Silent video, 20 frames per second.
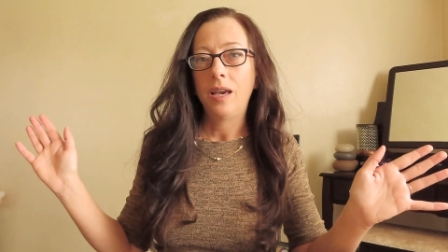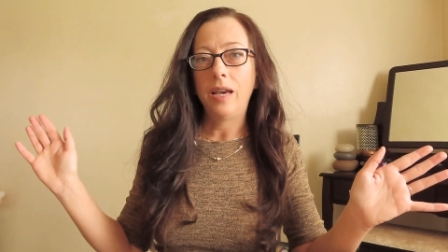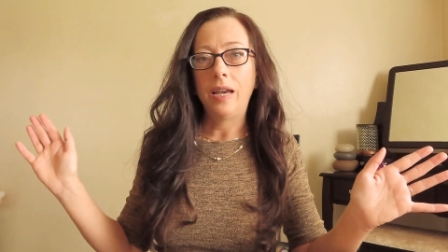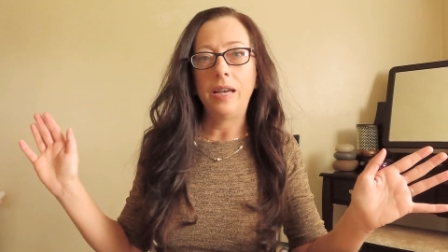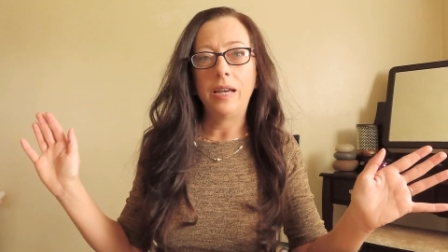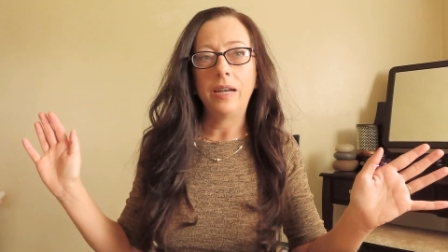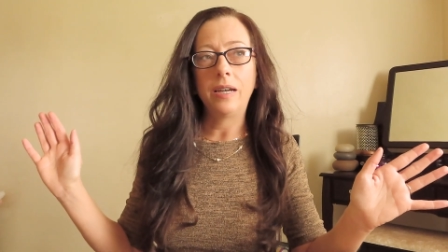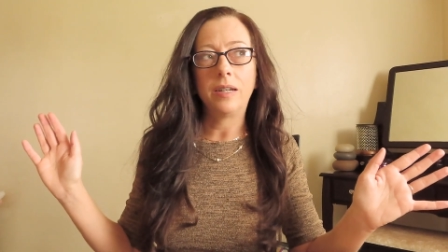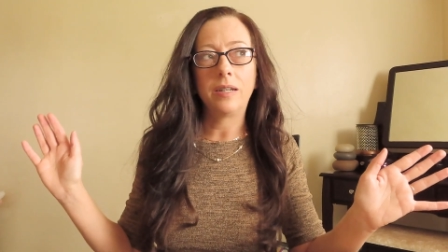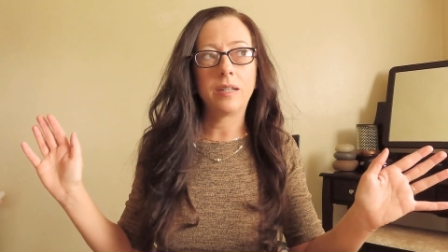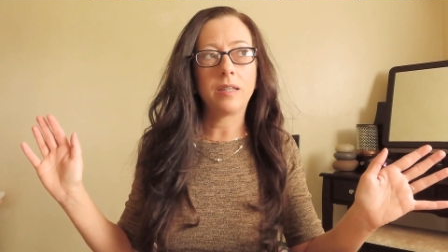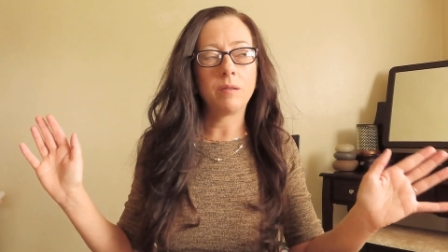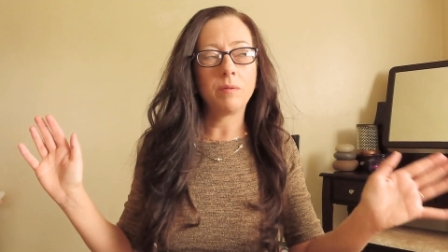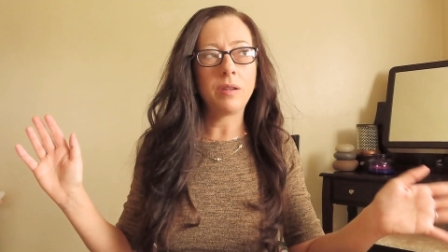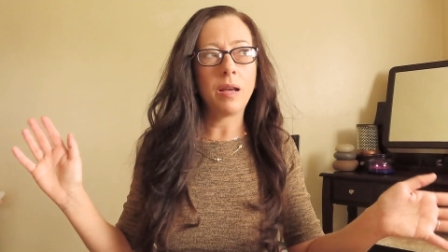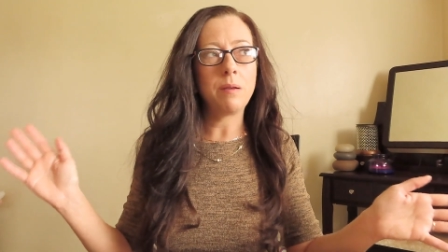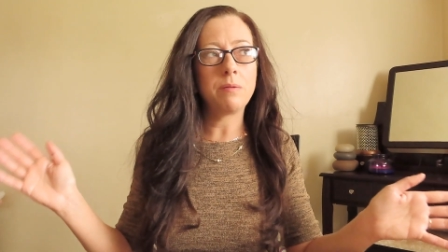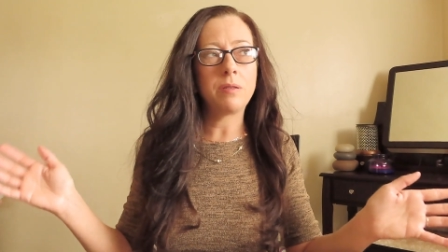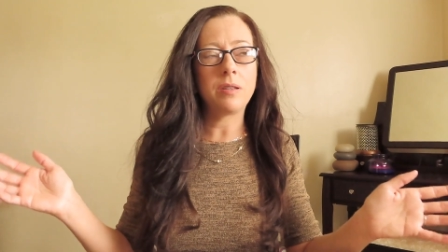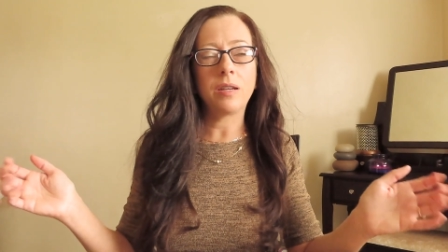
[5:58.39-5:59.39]
and
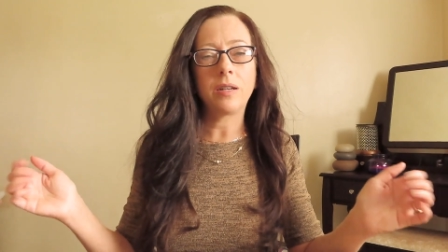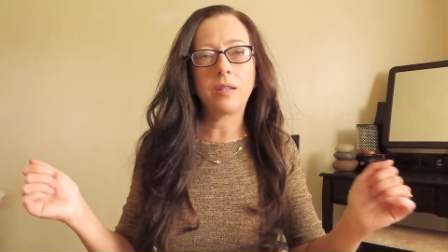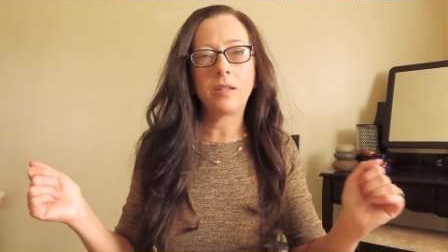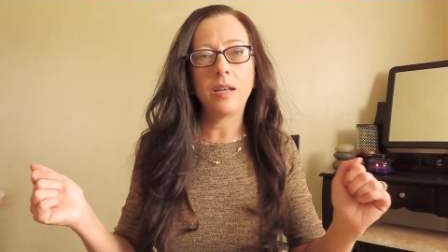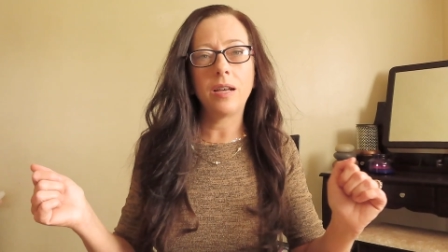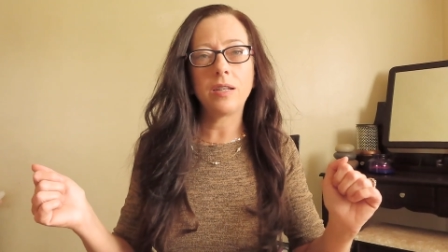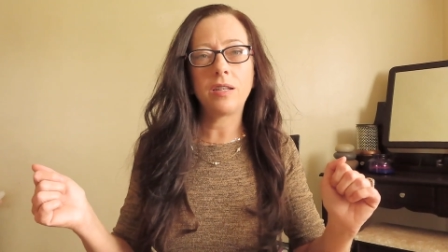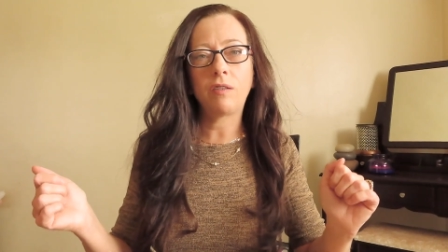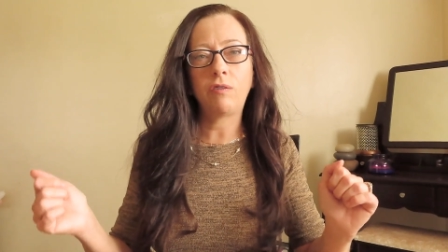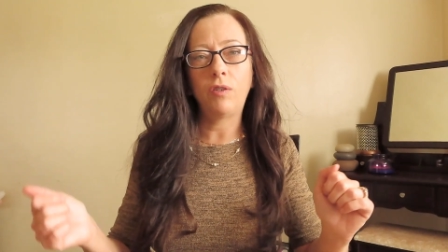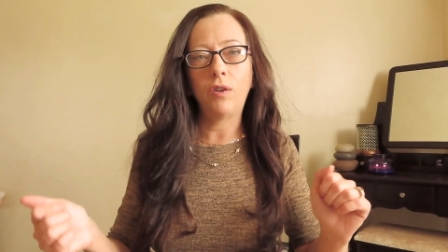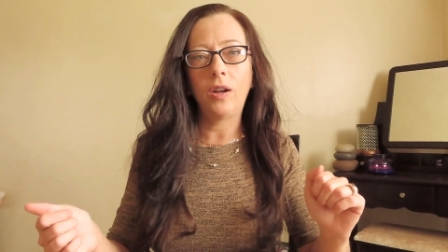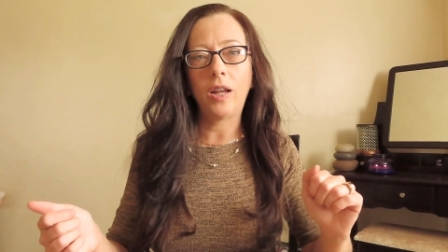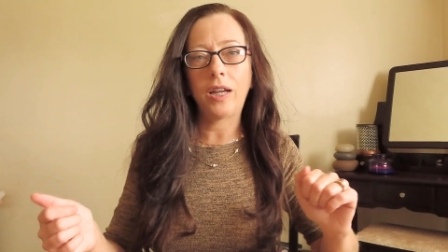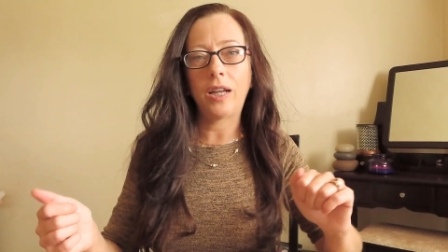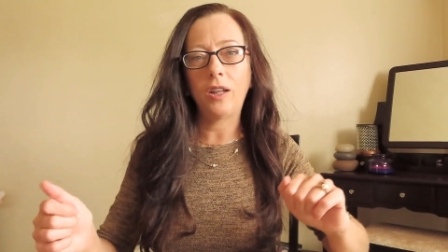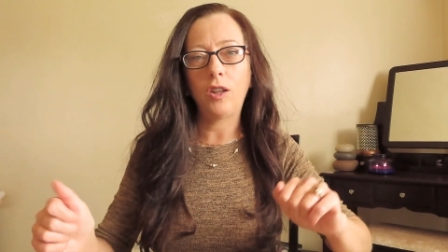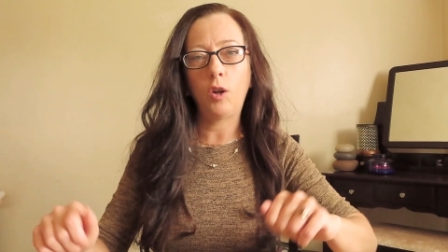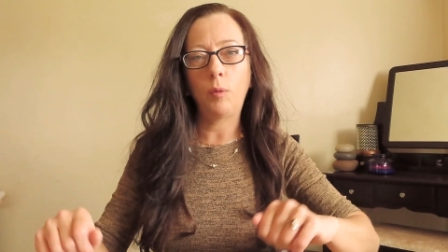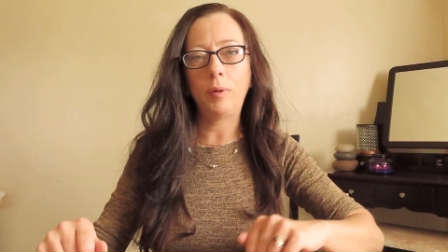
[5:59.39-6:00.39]
sometimes it does feel
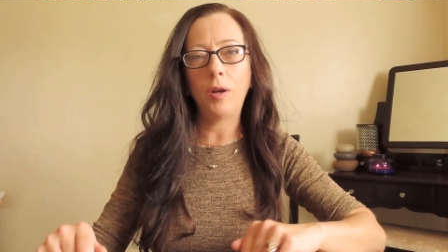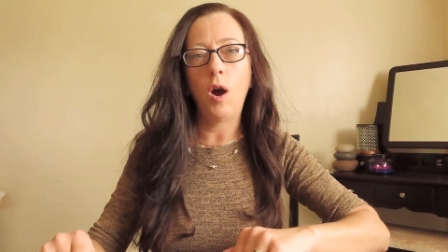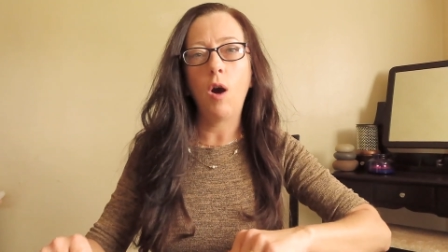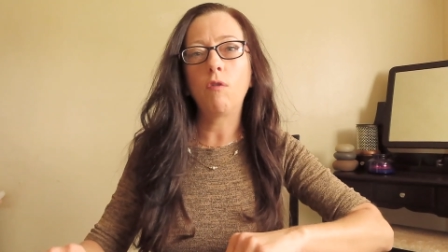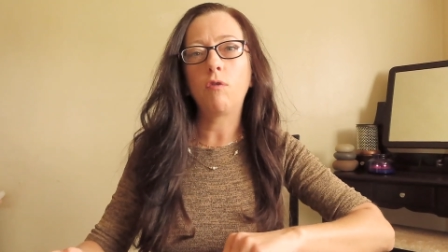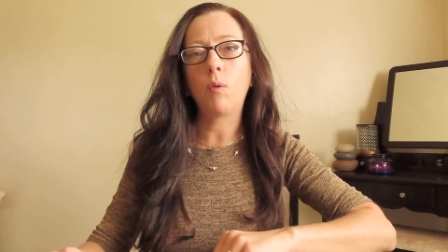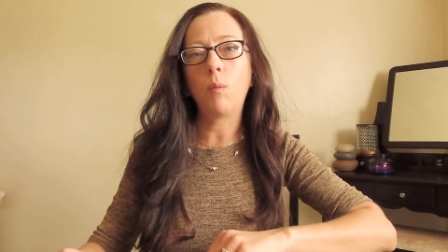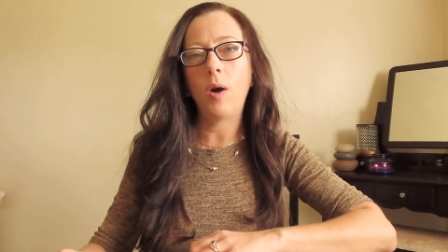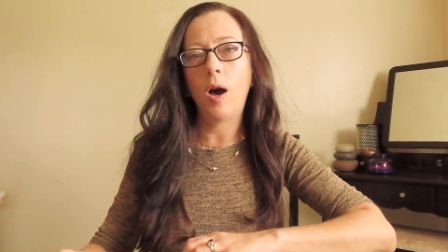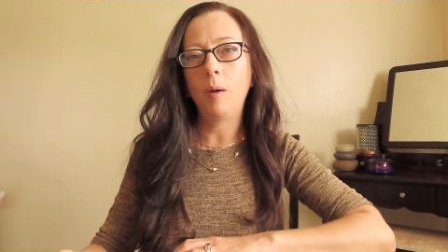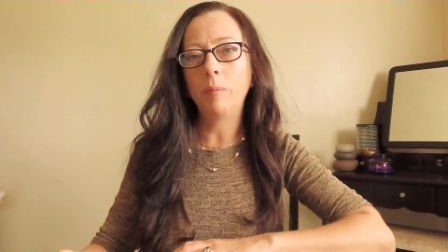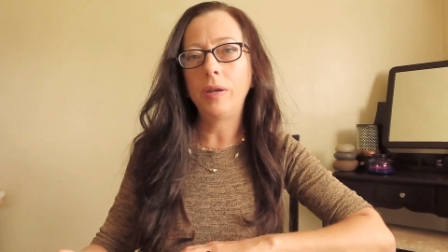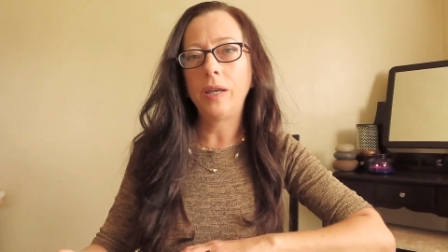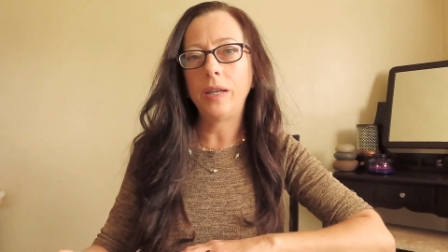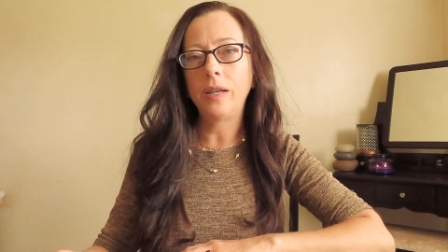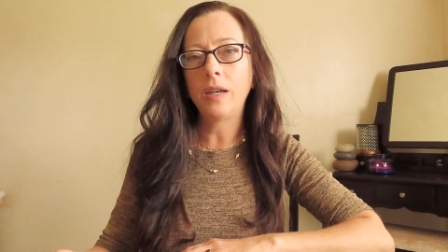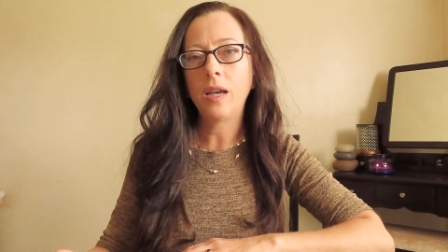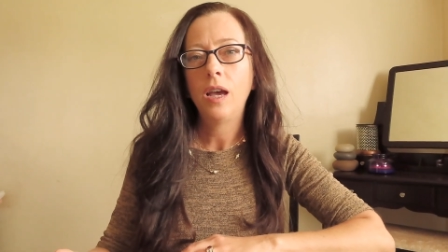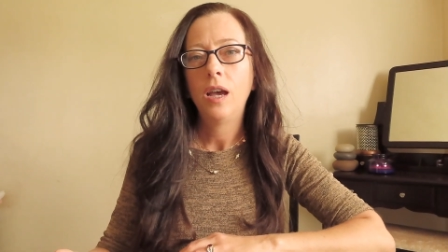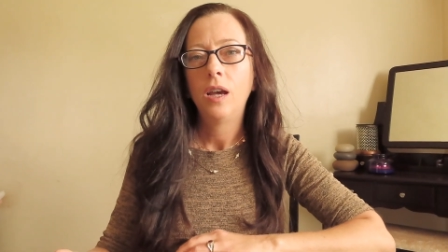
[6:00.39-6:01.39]
like a little bit
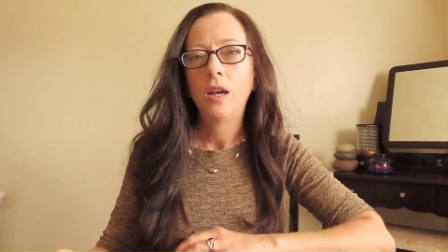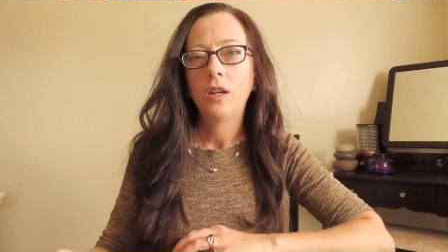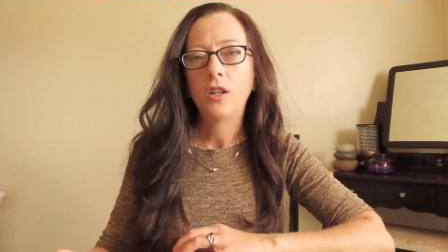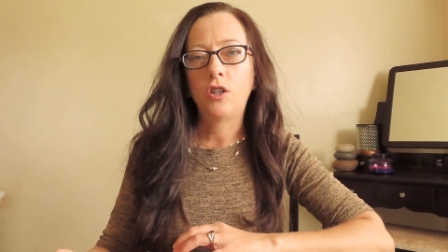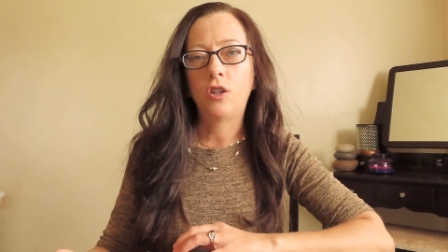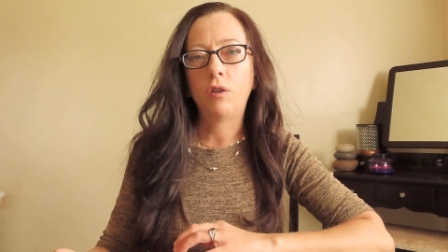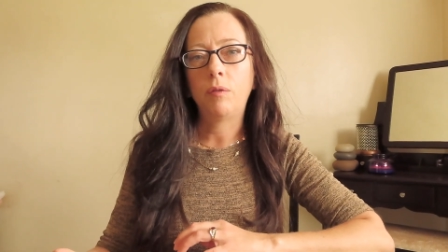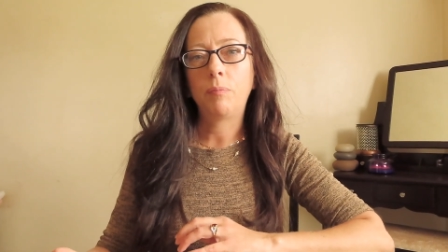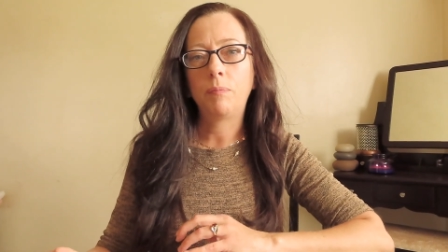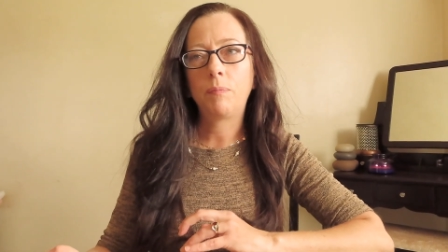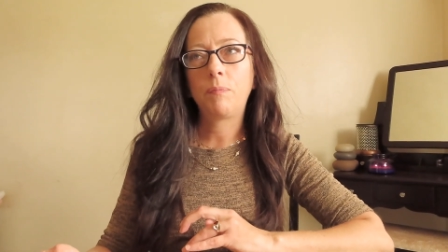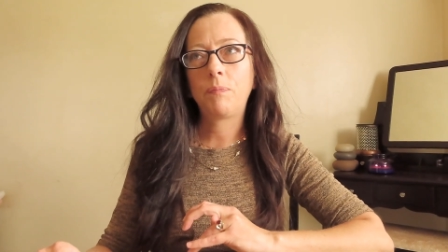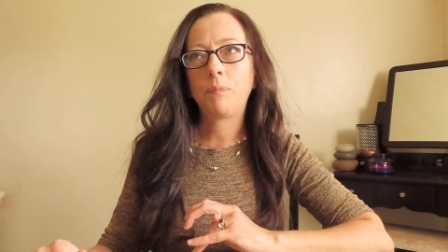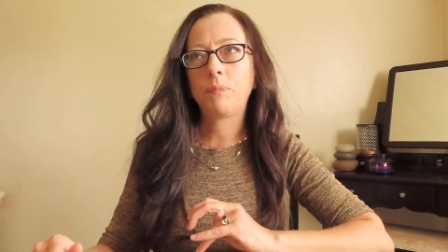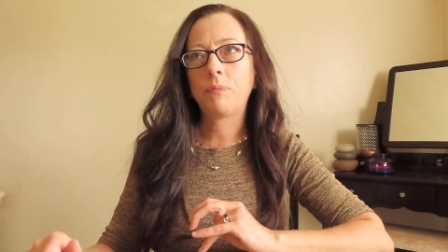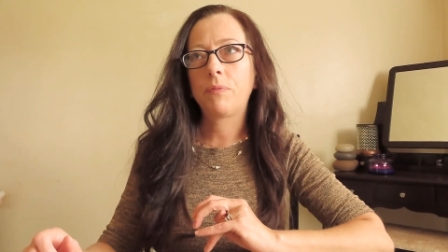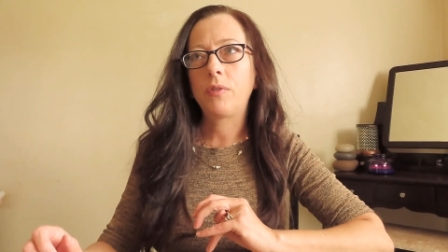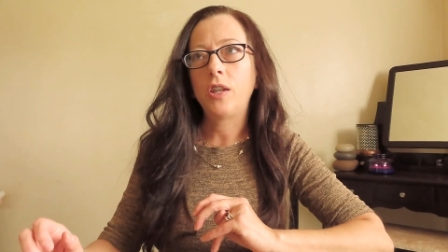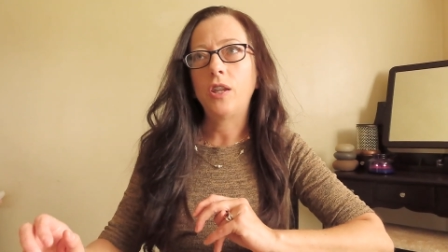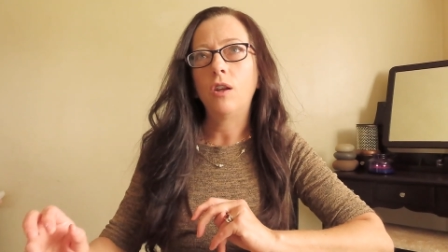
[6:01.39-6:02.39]
overwhelming to,
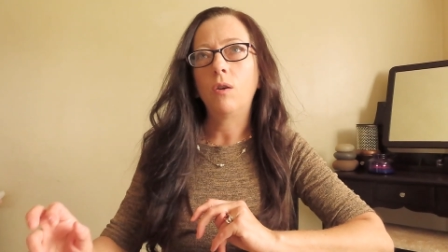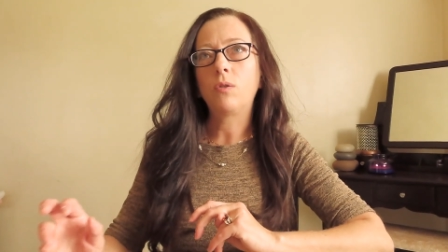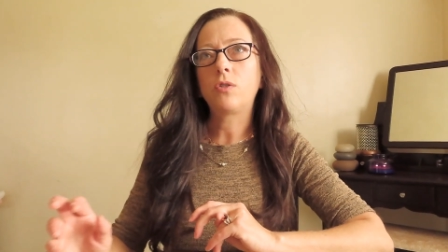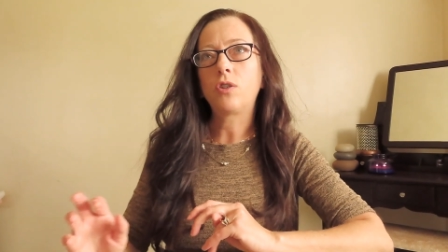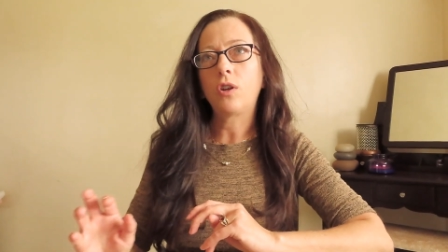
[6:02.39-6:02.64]
you know,